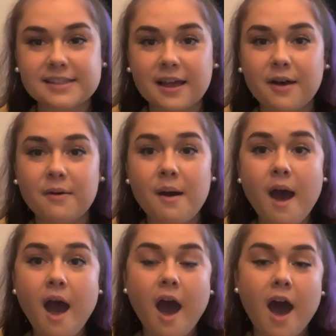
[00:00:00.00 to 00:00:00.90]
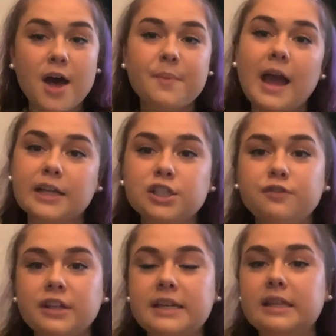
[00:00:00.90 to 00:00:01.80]
So I actually
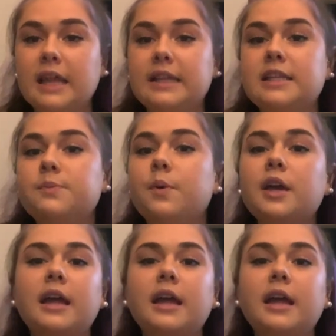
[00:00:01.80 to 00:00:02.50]
really did like this book,